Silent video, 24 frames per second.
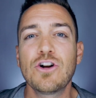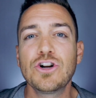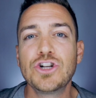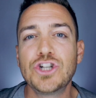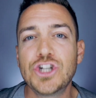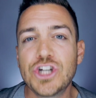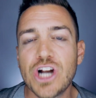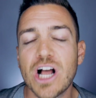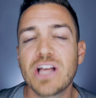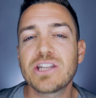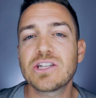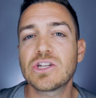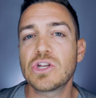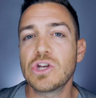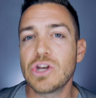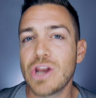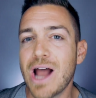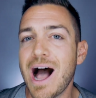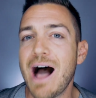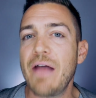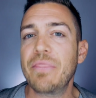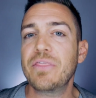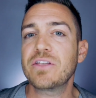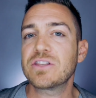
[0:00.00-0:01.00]
They're just
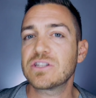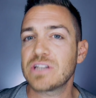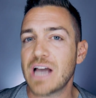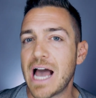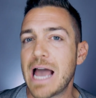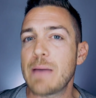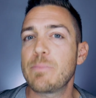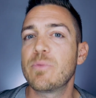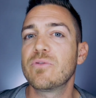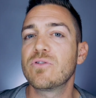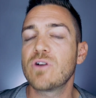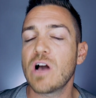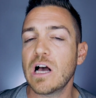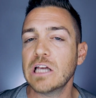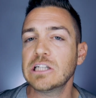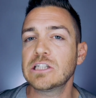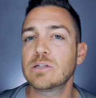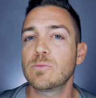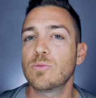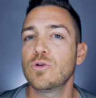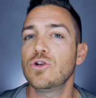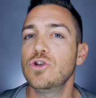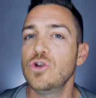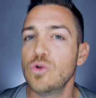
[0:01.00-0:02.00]
not the type of
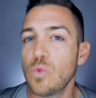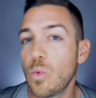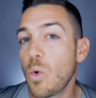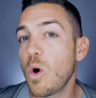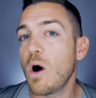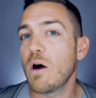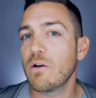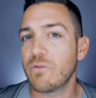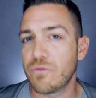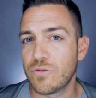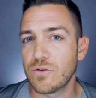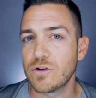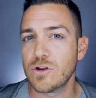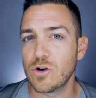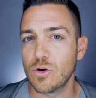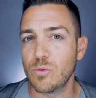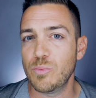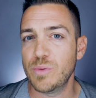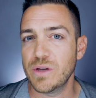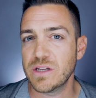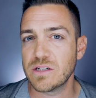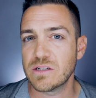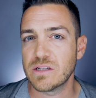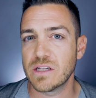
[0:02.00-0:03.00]
customer you want for your
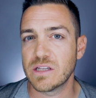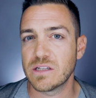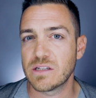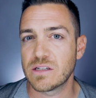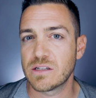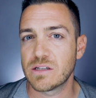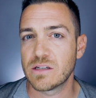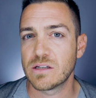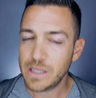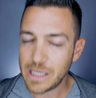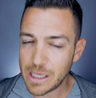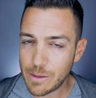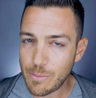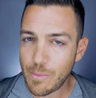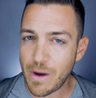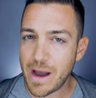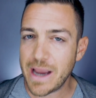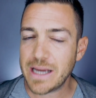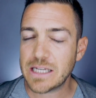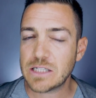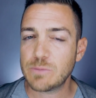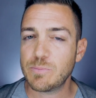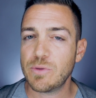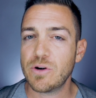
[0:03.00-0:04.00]
business. In
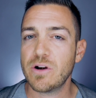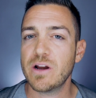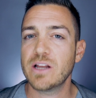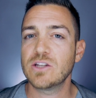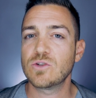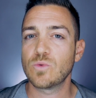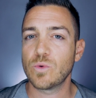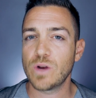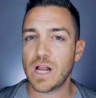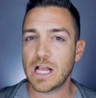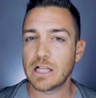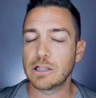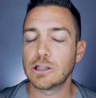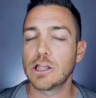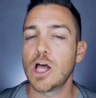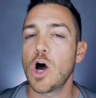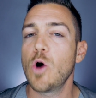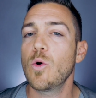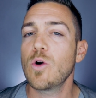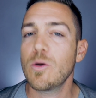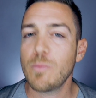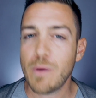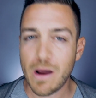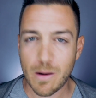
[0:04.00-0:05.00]
my experience, when I
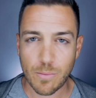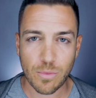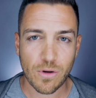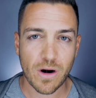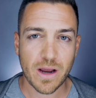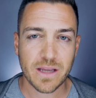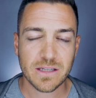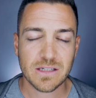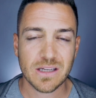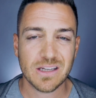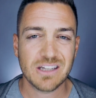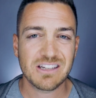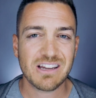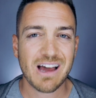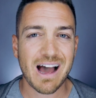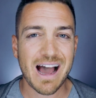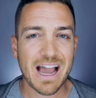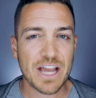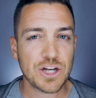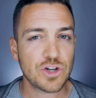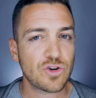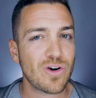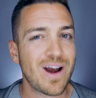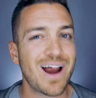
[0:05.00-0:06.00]
lower my prices,
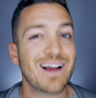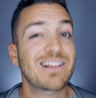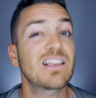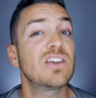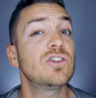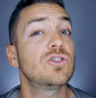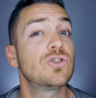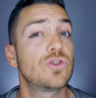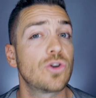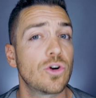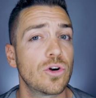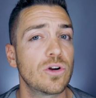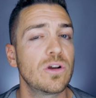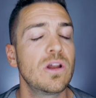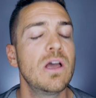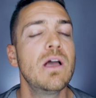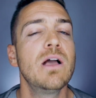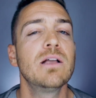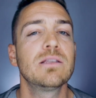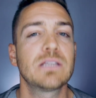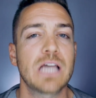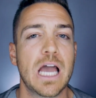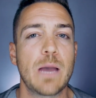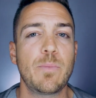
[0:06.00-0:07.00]
I attract a certain
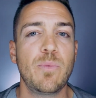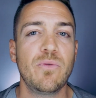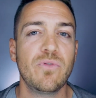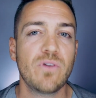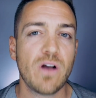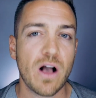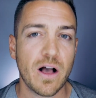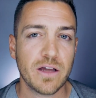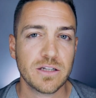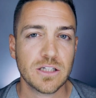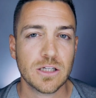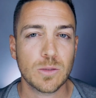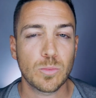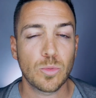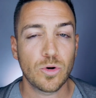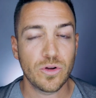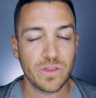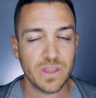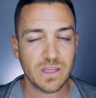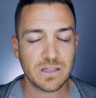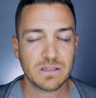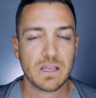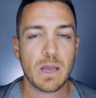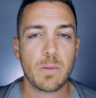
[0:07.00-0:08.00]
type of customer,
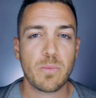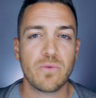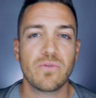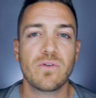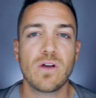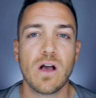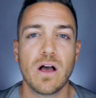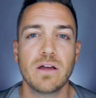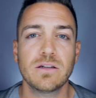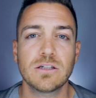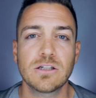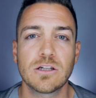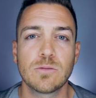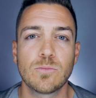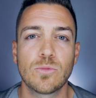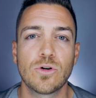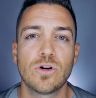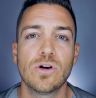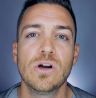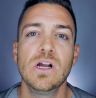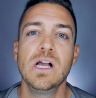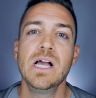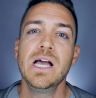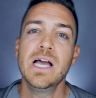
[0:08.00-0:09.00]
and this type of
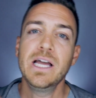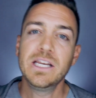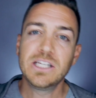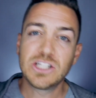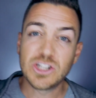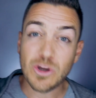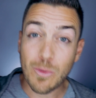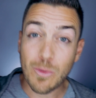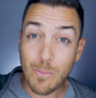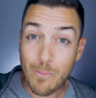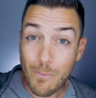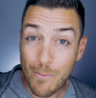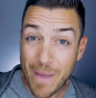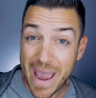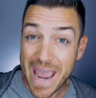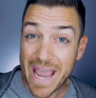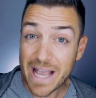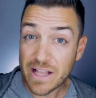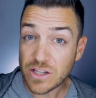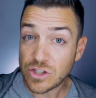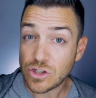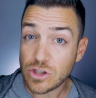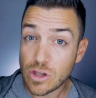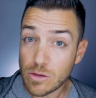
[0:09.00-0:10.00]
customer
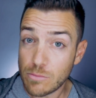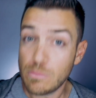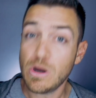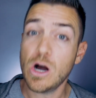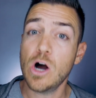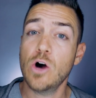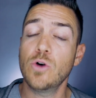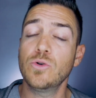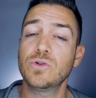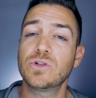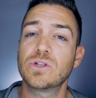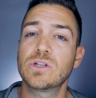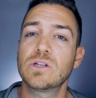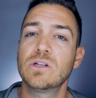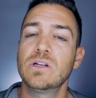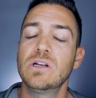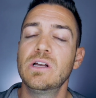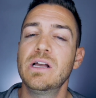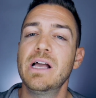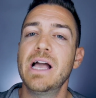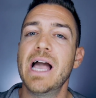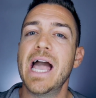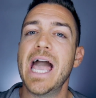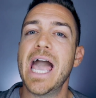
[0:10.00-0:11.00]
demands the most
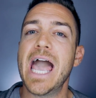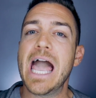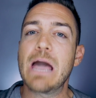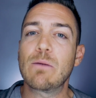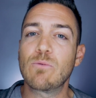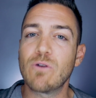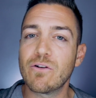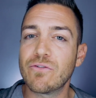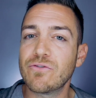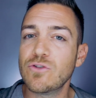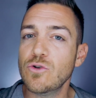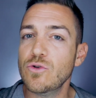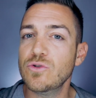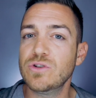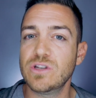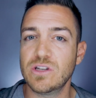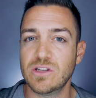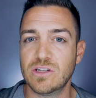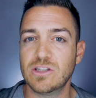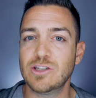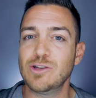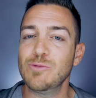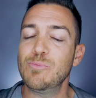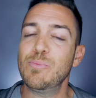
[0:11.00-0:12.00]
and
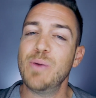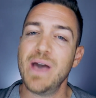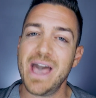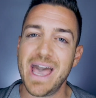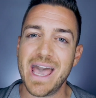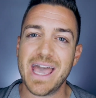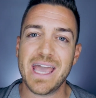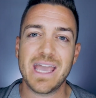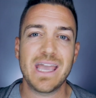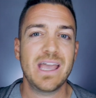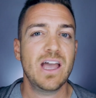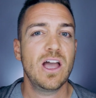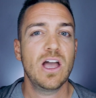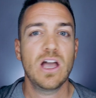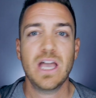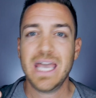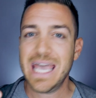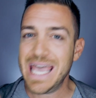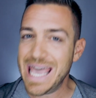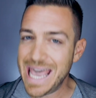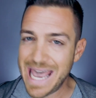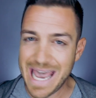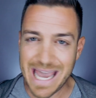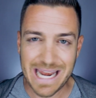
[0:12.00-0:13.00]
refuses to pay
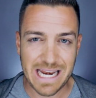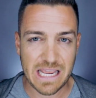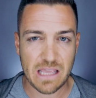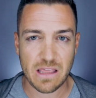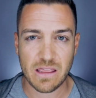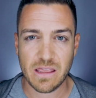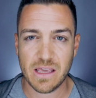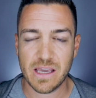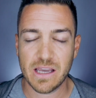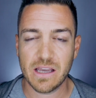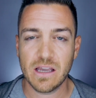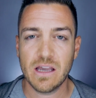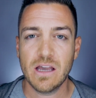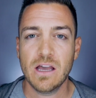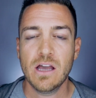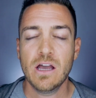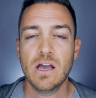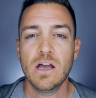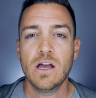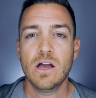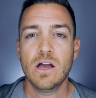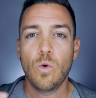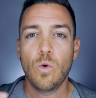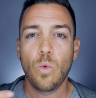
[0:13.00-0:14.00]
anything.
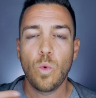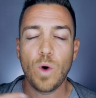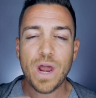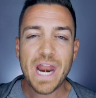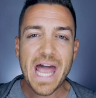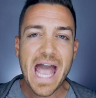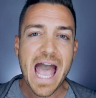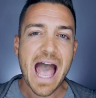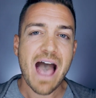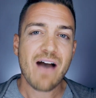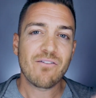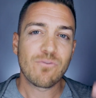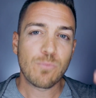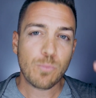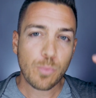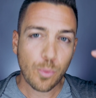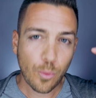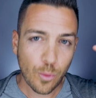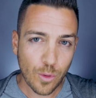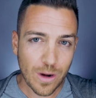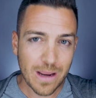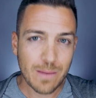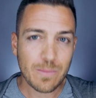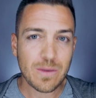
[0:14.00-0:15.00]
When I have
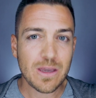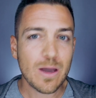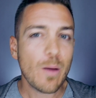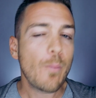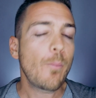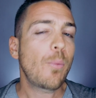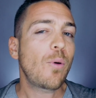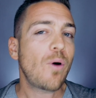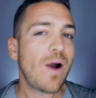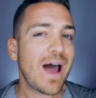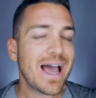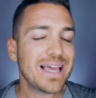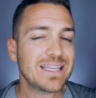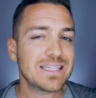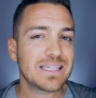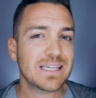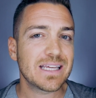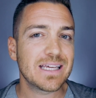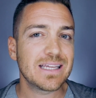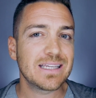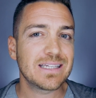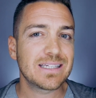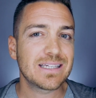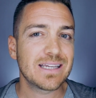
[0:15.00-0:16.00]
premium
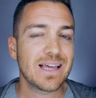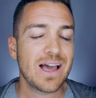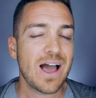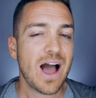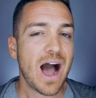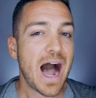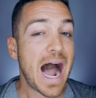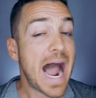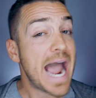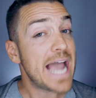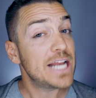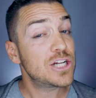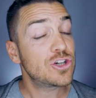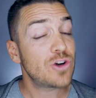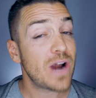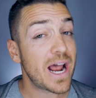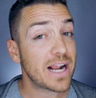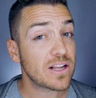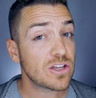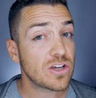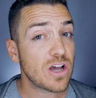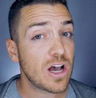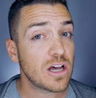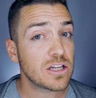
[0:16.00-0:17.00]
prices, I
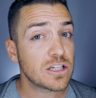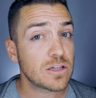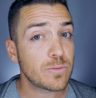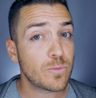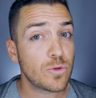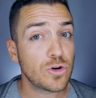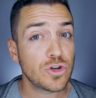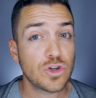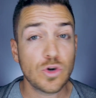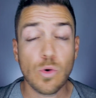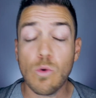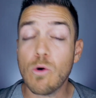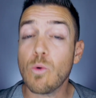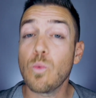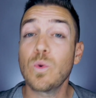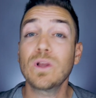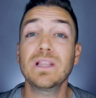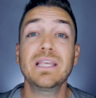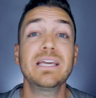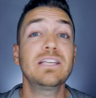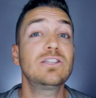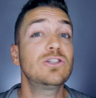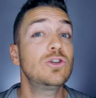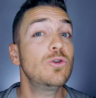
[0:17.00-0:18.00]
attract customers who are
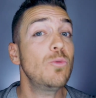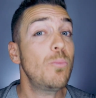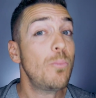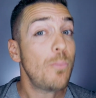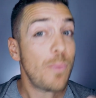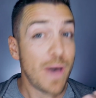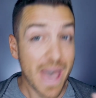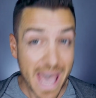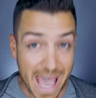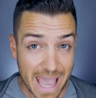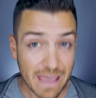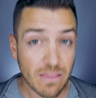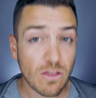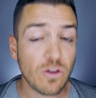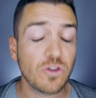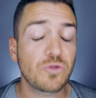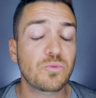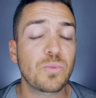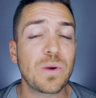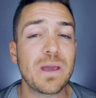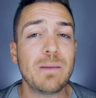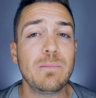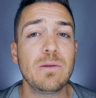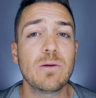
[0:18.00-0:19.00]
willing to pay those
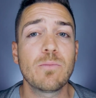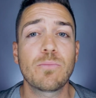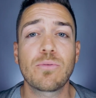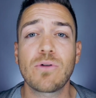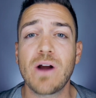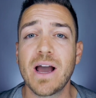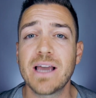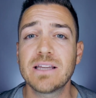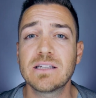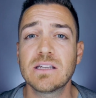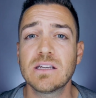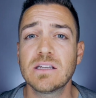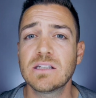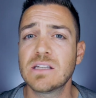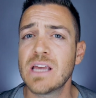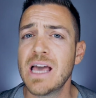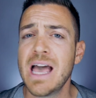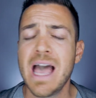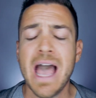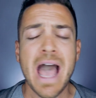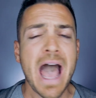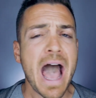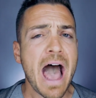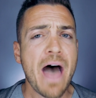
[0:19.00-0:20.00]
premium prices,
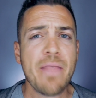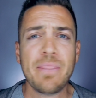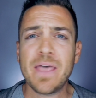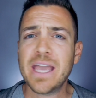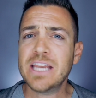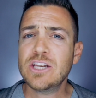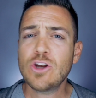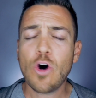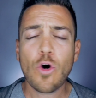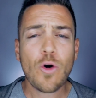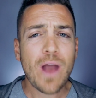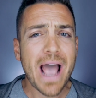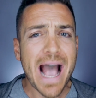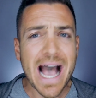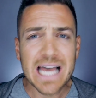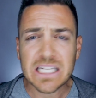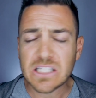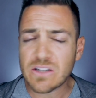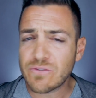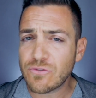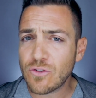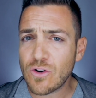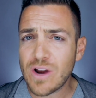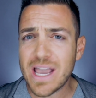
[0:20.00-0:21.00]
and they don't
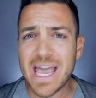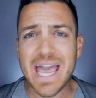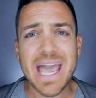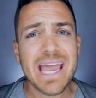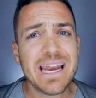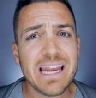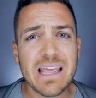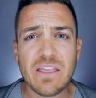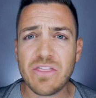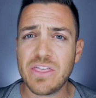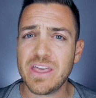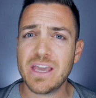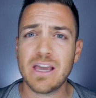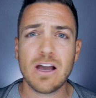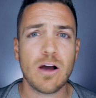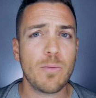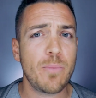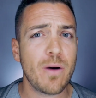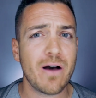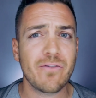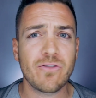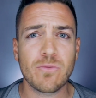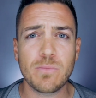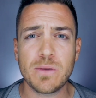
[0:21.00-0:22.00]
ask for anything
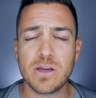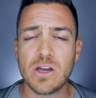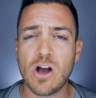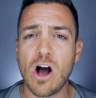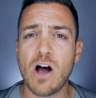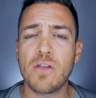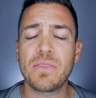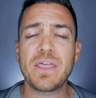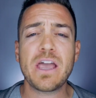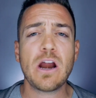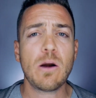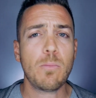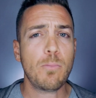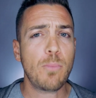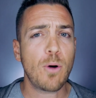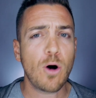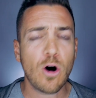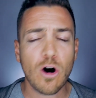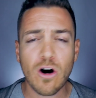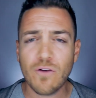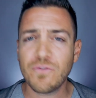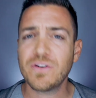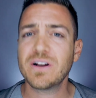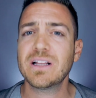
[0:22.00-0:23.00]
above and beyond. They are
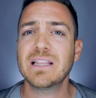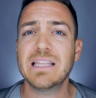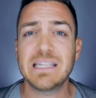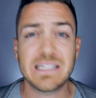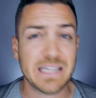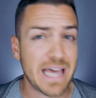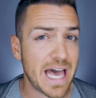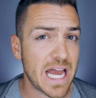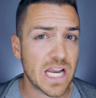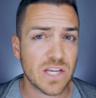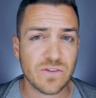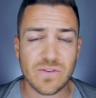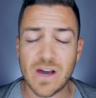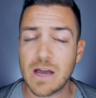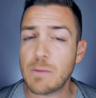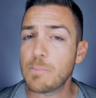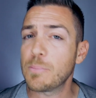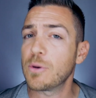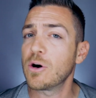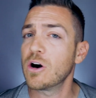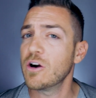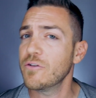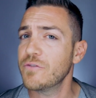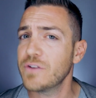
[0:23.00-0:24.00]
perfectly
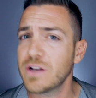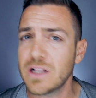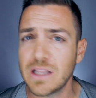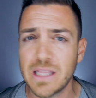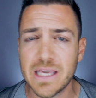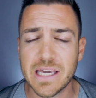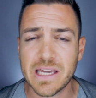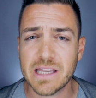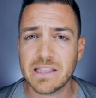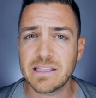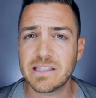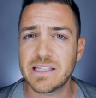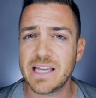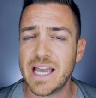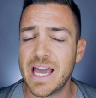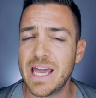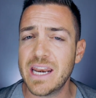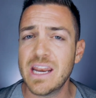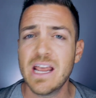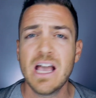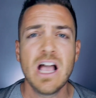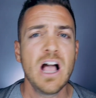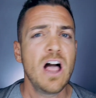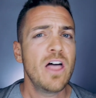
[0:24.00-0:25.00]
satisfied, perfectly
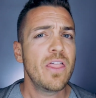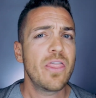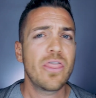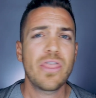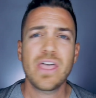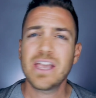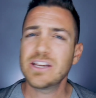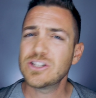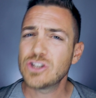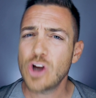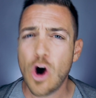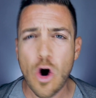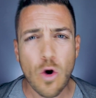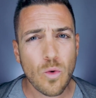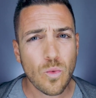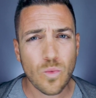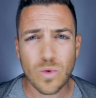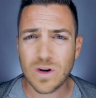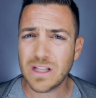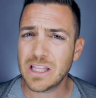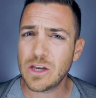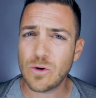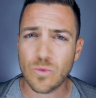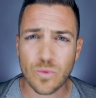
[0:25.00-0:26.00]
content. They don't
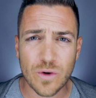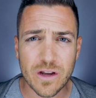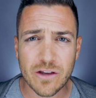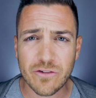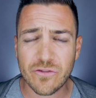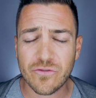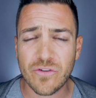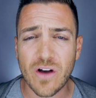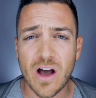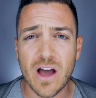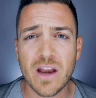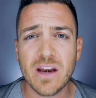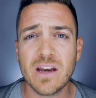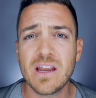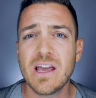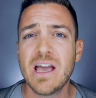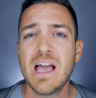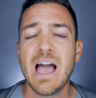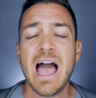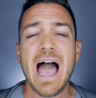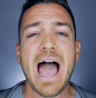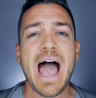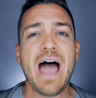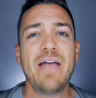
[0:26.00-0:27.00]
really refund,
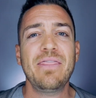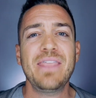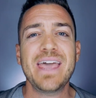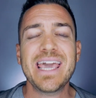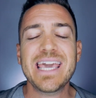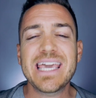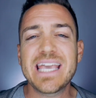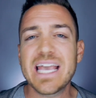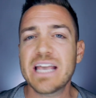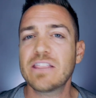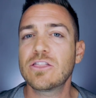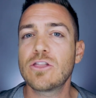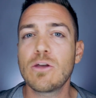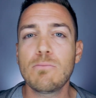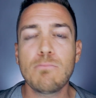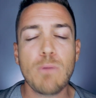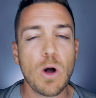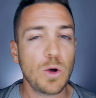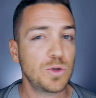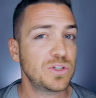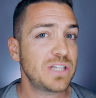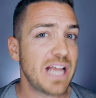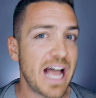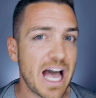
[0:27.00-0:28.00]
and they get the
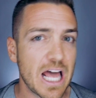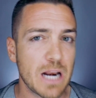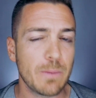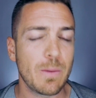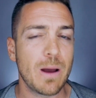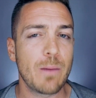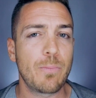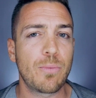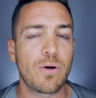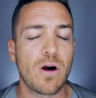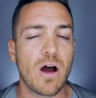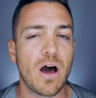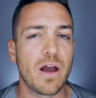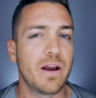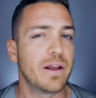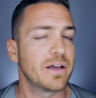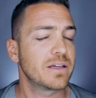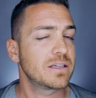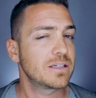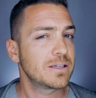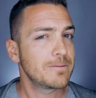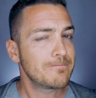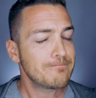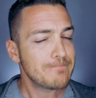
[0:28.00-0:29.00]
most out of my
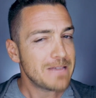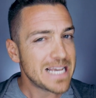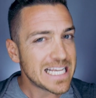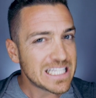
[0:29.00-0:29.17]
products.